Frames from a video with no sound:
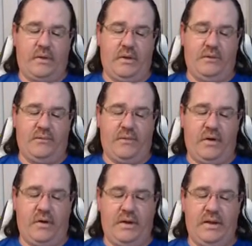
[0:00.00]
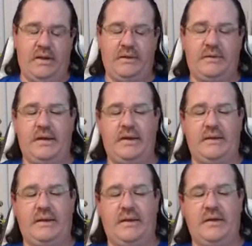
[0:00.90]
As far as
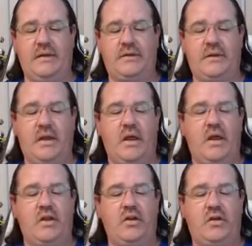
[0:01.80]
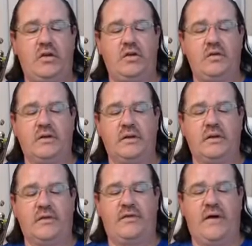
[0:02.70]
anything else, you can use a
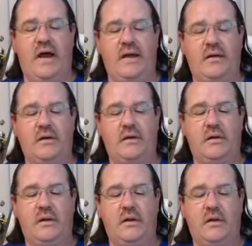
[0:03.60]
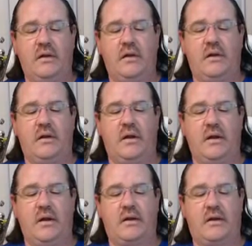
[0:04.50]
little file.
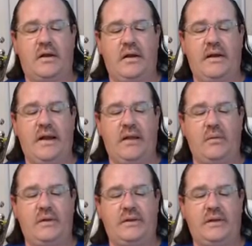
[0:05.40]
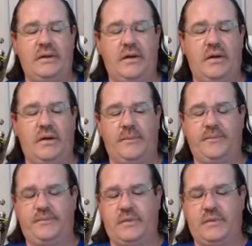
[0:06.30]
Cut it out with the